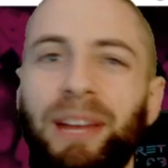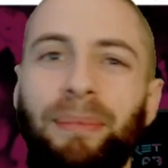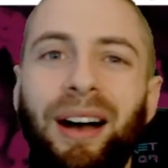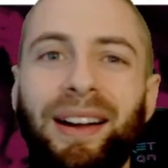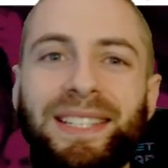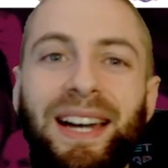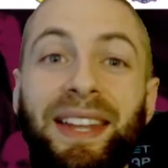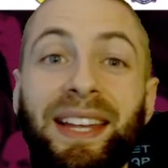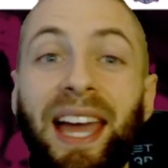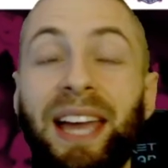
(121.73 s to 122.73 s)
marked out of
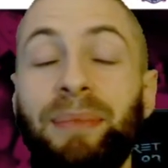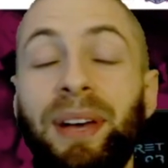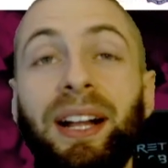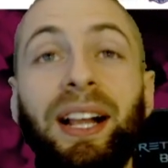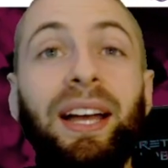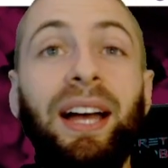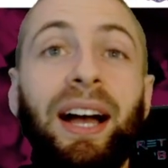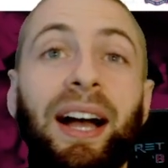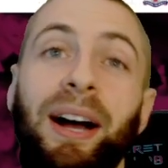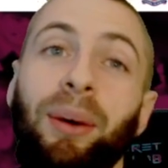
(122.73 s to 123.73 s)
the game.
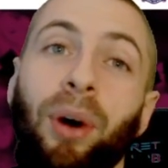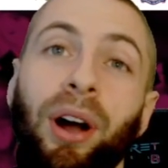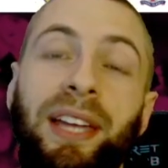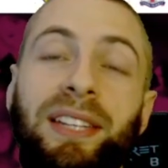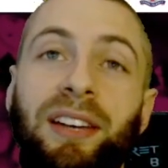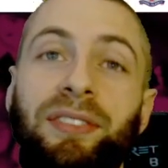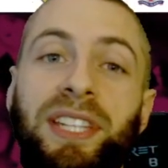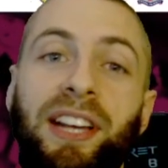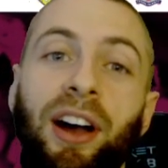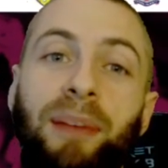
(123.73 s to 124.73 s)
Watkins
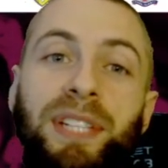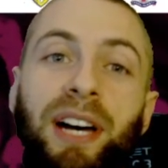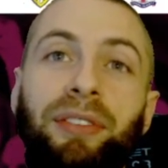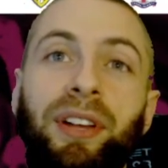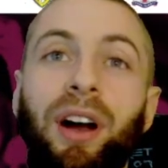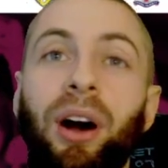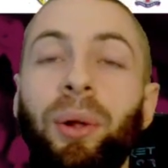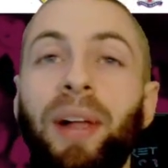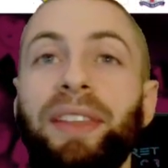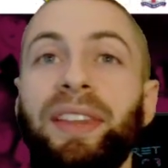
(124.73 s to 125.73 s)
obviously got himself the
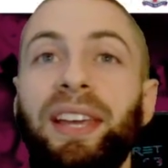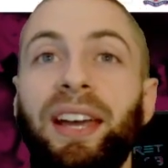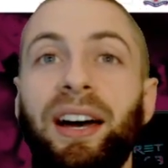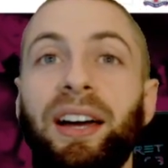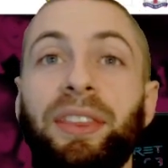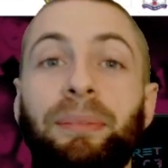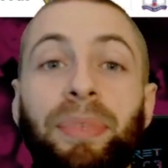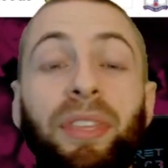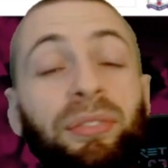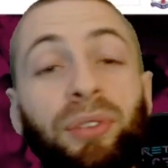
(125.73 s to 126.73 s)
goal and the
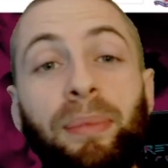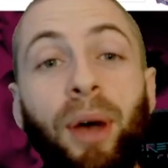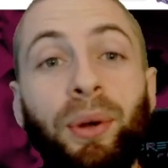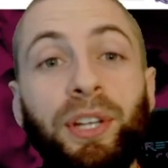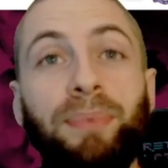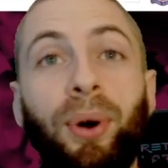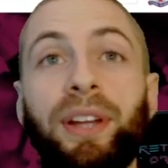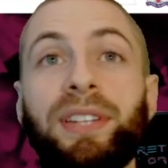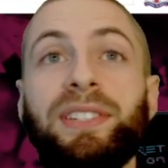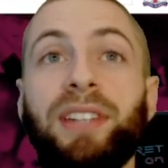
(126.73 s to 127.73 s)
3 bonus
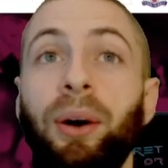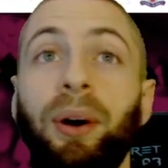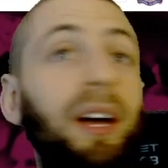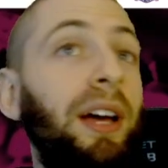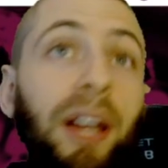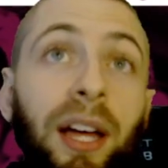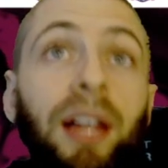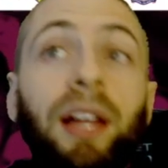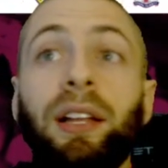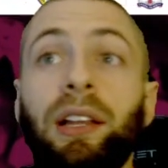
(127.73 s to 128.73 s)
points. So,
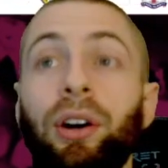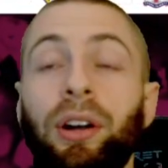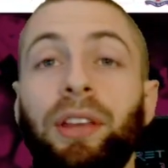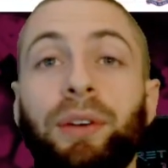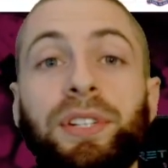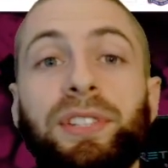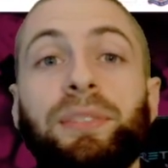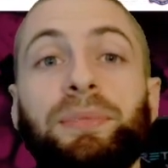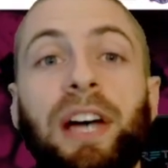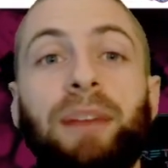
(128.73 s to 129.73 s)
look, those are
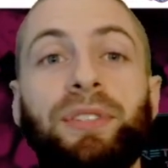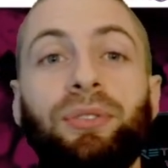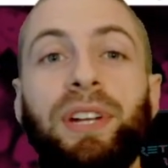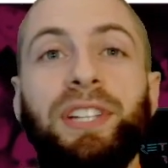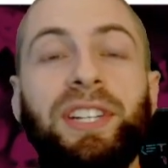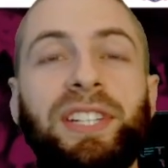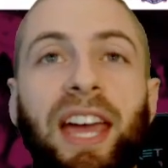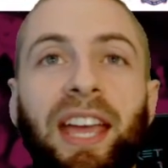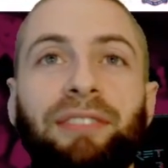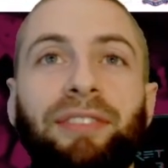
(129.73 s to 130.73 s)
sometimes the risks you
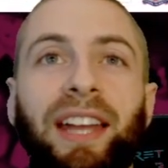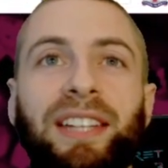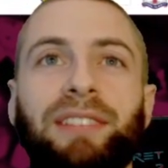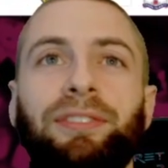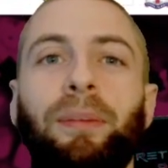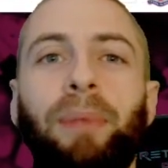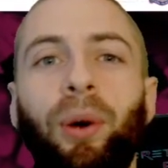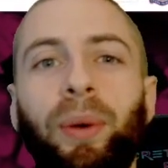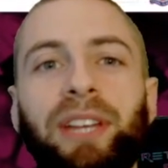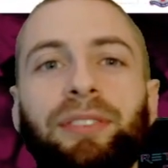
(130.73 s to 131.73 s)
take in fantasy football
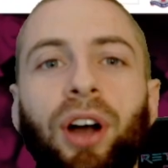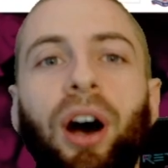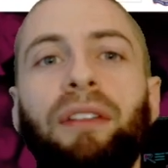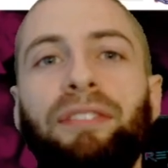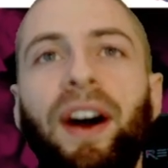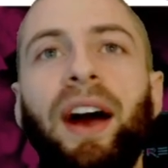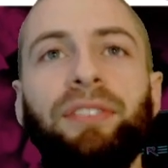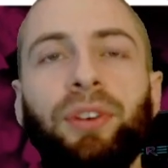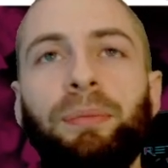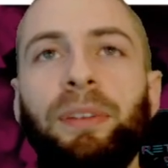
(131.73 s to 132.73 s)
when you've got
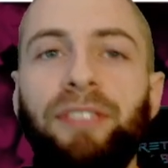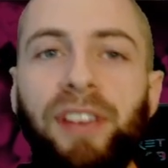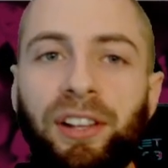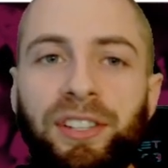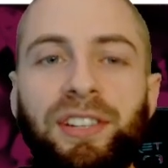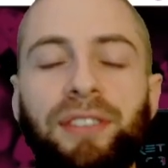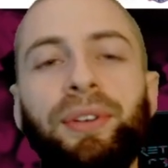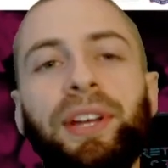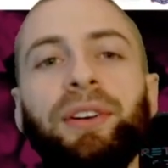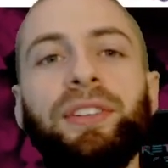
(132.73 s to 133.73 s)
5 good midfielders and
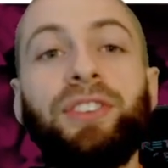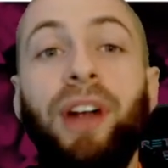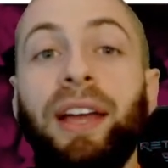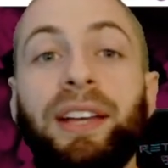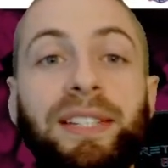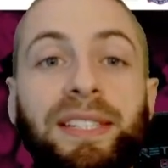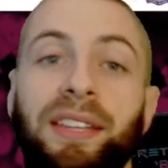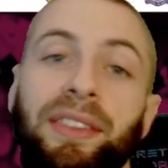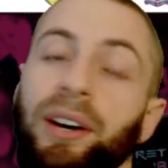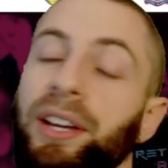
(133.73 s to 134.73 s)
3 good strikers,
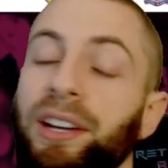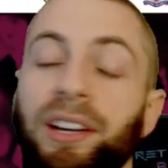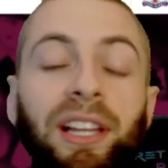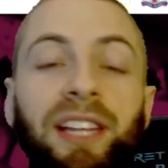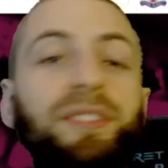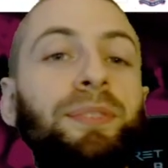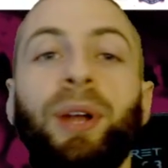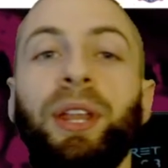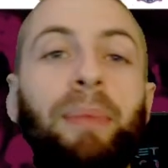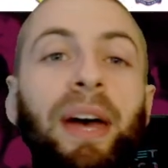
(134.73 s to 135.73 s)
that you're going to leave someone
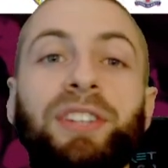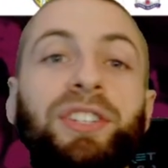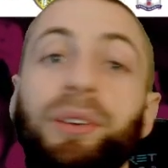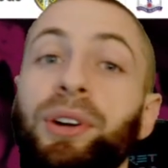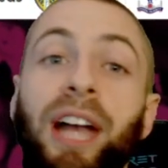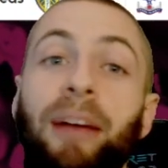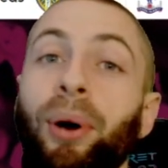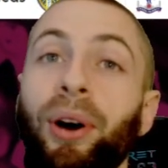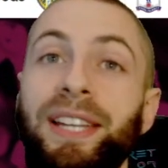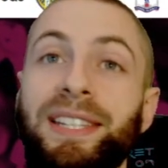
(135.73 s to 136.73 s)
on the bench who could get
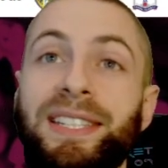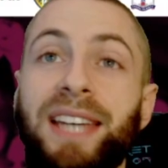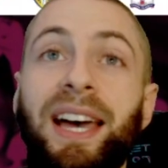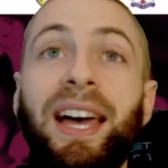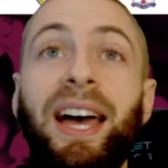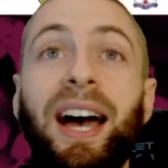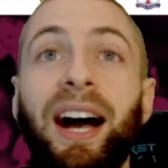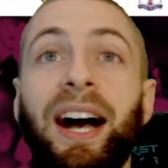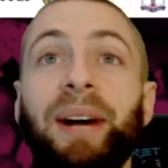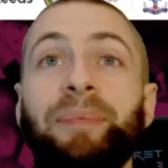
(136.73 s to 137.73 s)
points.
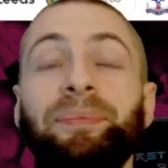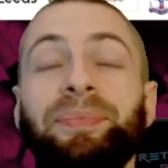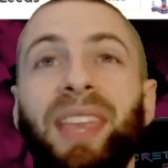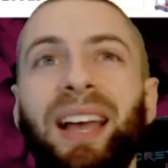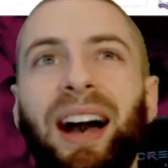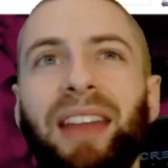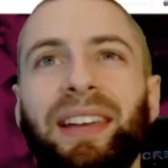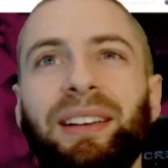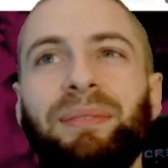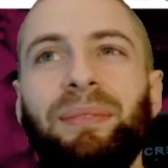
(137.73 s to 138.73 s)
I
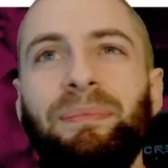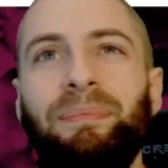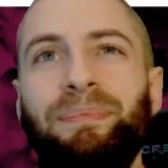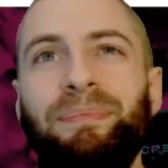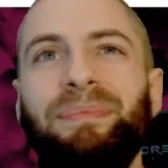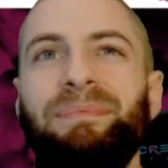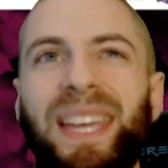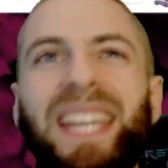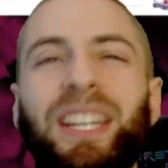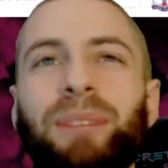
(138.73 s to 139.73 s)
think
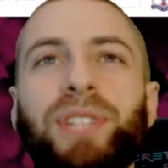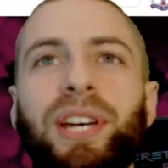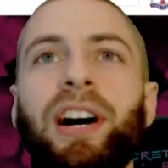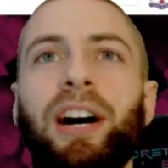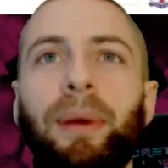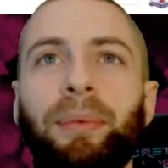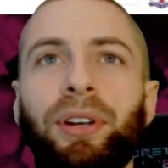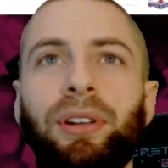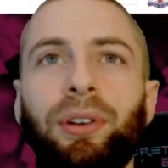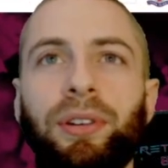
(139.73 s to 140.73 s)
medium term, I'm
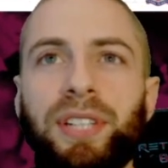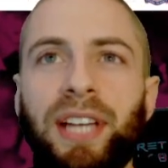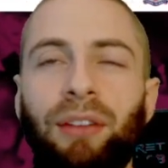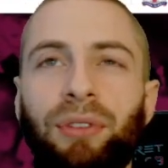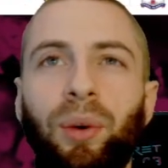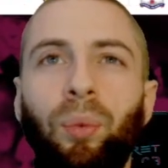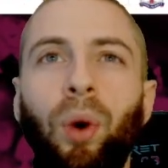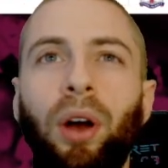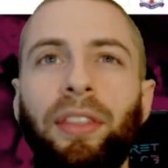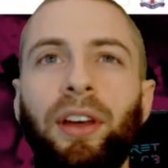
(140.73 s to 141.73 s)
going to look to get rid of
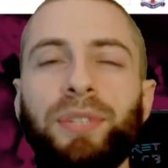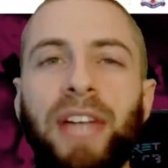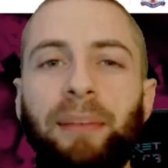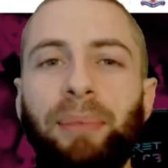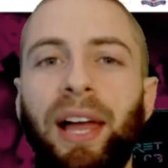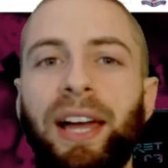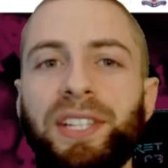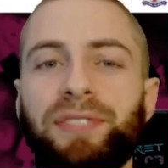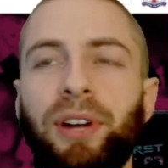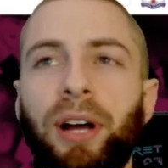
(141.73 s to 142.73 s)
one of those 8
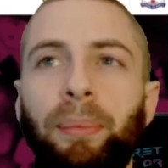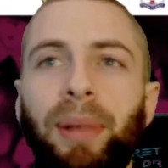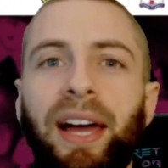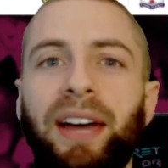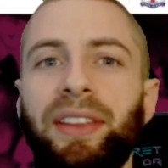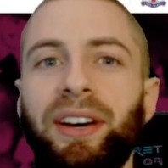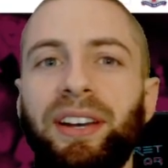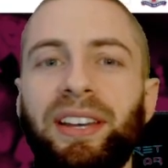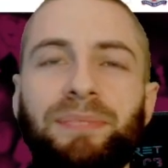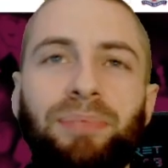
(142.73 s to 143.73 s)
players for a player that
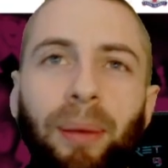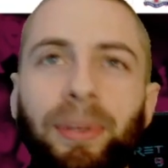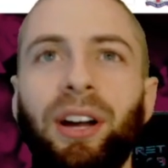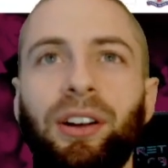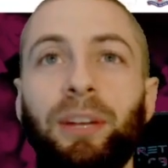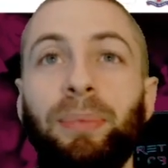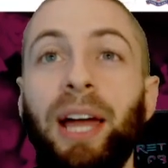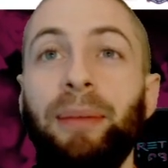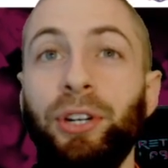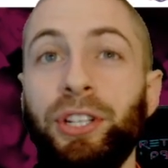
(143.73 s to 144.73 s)
is probably not going to
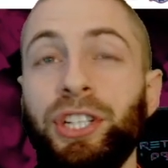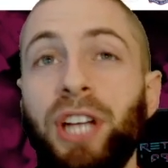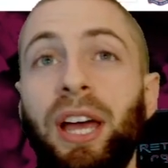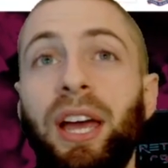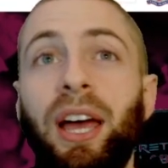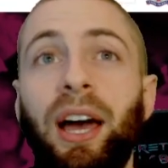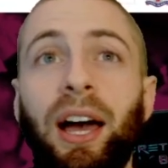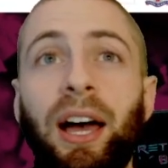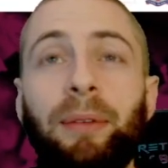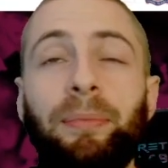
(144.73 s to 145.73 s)
play much.
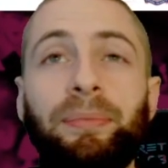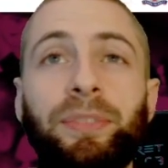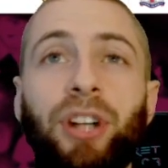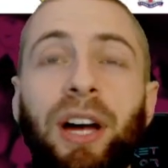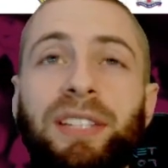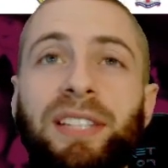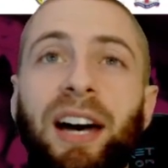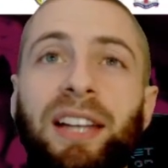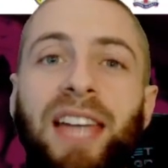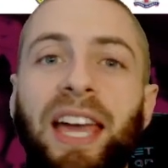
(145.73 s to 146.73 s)
Try and
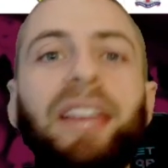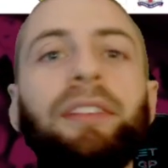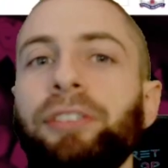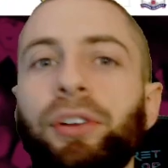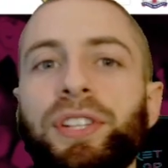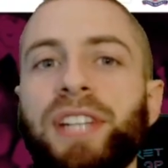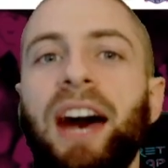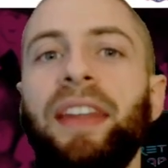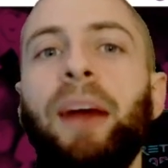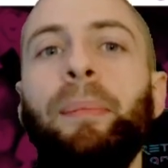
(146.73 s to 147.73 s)
start taking funds
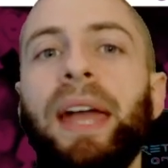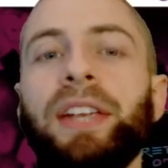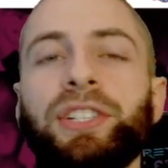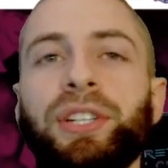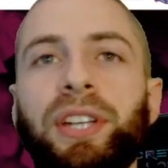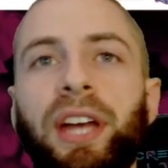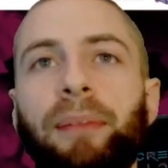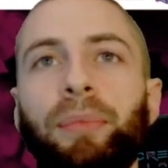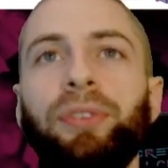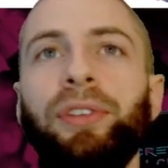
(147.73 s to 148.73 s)
out of that bench and
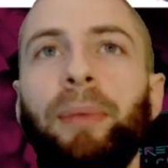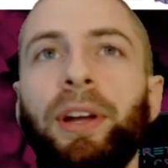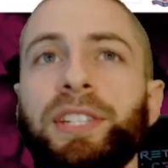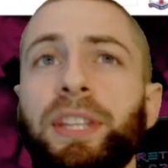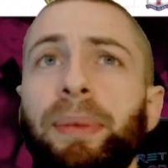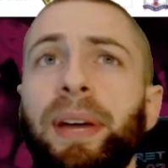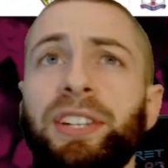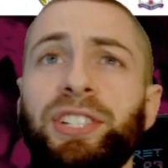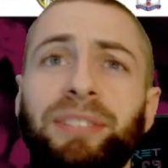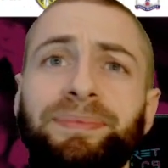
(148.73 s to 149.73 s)
moving them onto the
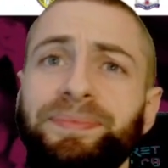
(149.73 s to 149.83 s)
pitch.